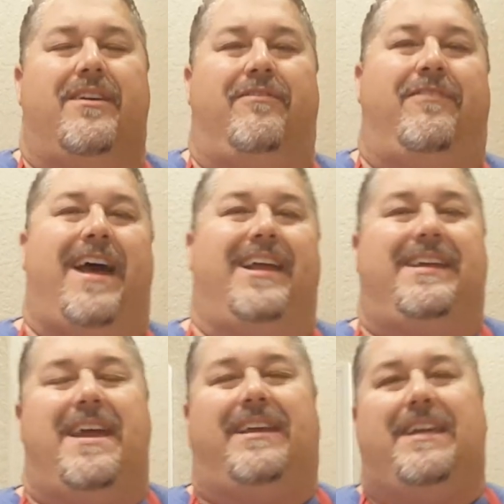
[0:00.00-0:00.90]
the Fat
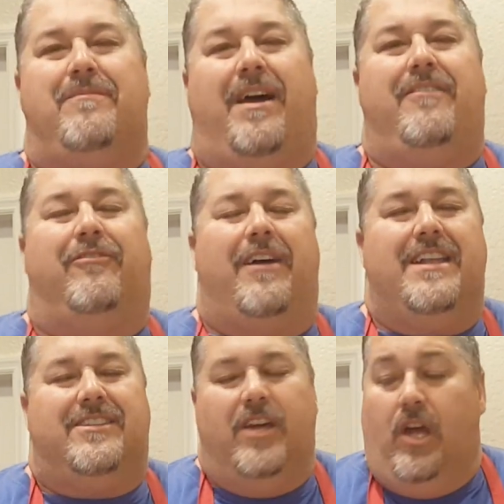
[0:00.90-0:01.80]
Yankee, my
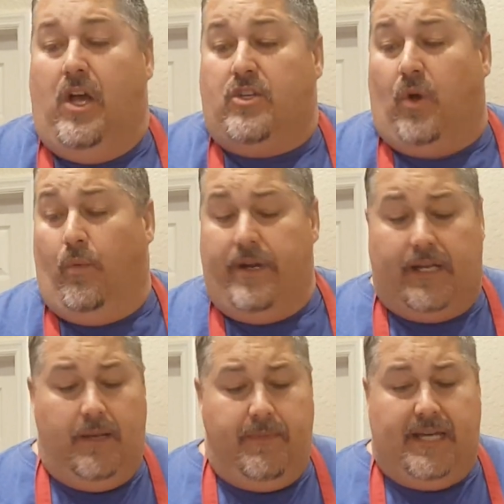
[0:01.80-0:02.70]
friends. So we're
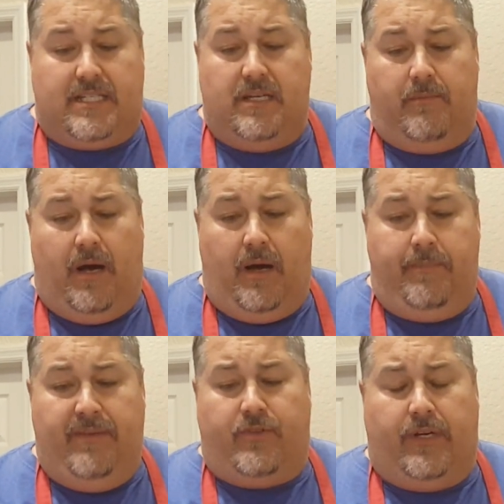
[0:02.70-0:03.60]
gonna make some
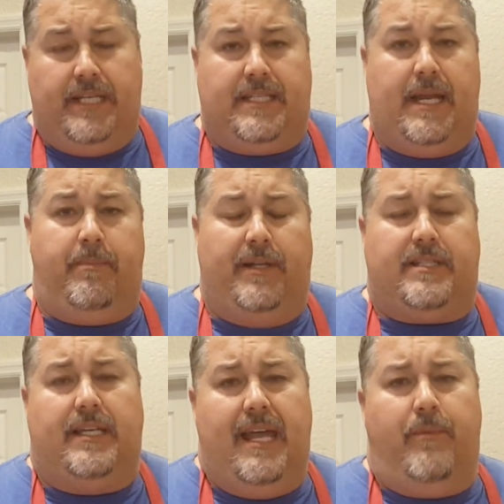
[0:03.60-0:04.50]
beef jerky today, but
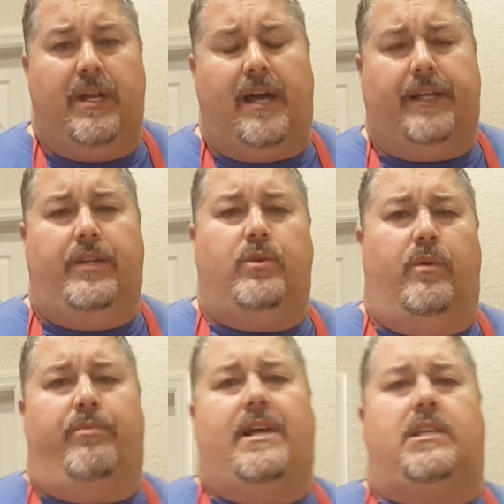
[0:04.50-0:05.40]
today we're not gonna do a
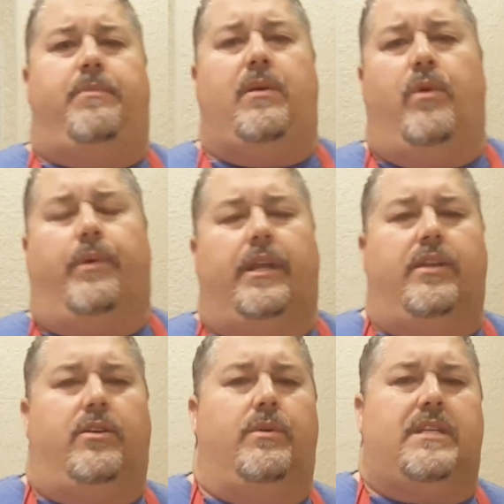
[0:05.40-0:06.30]
recipe. What we're gonna
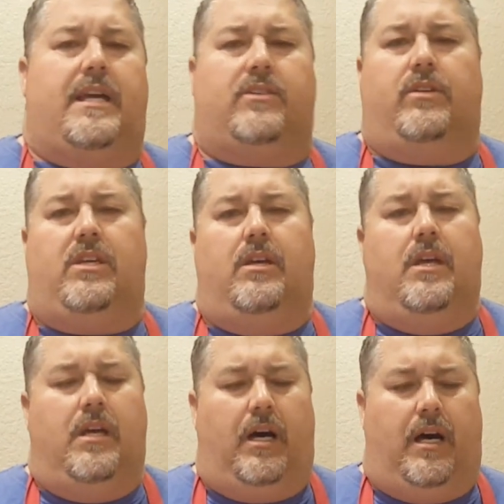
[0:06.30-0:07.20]
do is actually
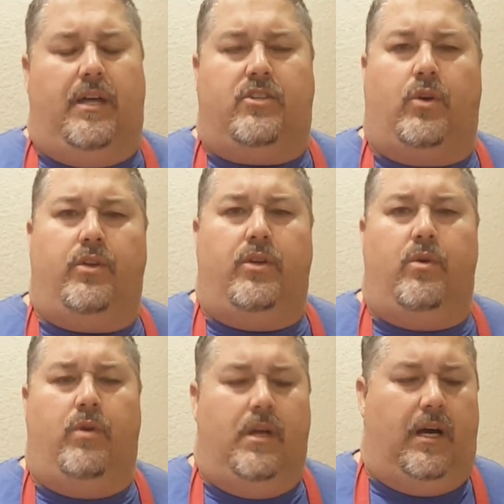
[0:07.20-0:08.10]
show
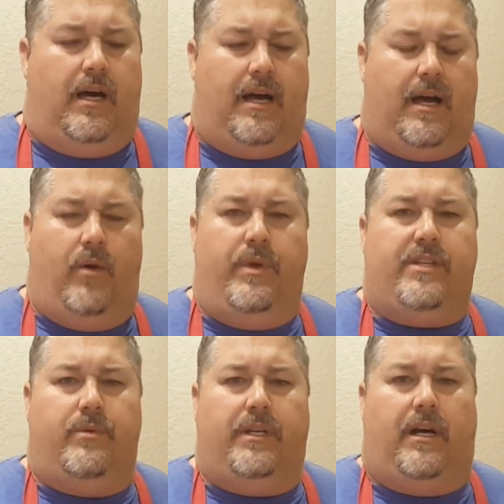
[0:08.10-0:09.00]
you how we
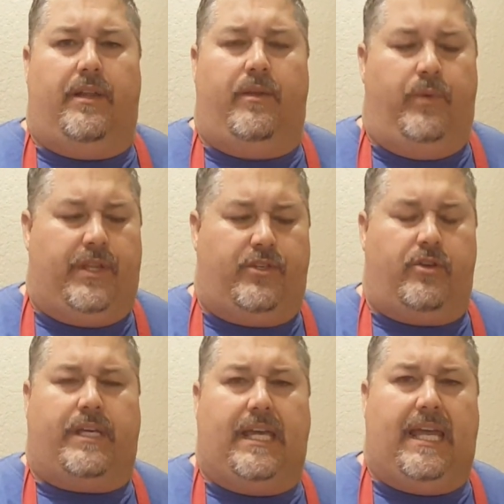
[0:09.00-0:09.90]
do it with the
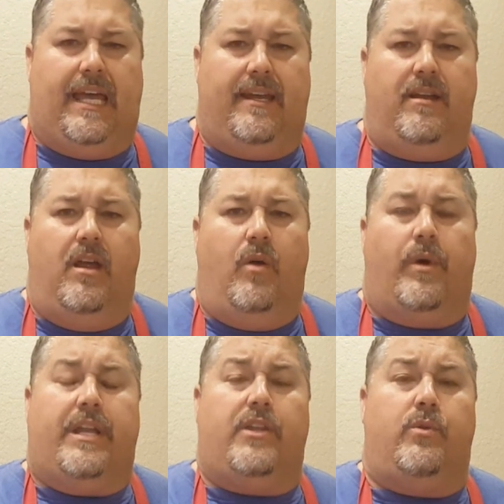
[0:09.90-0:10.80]
jerky cannon. We're
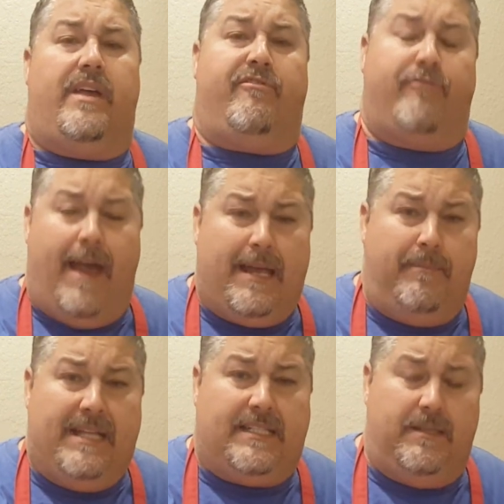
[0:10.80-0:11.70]
gonna do a
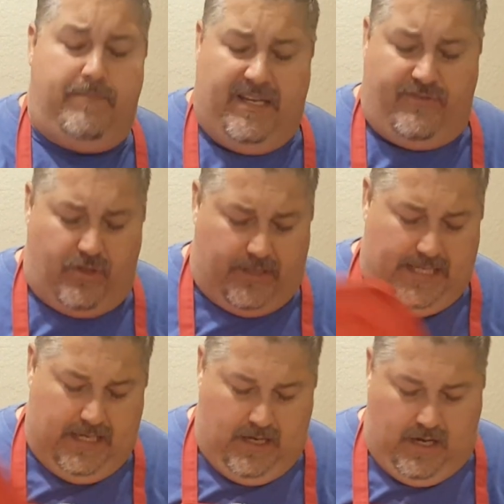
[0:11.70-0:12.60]
fragmented beef
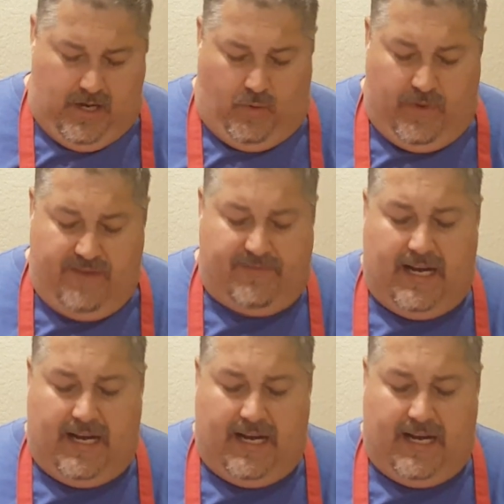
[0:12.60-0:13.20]
jerky. We've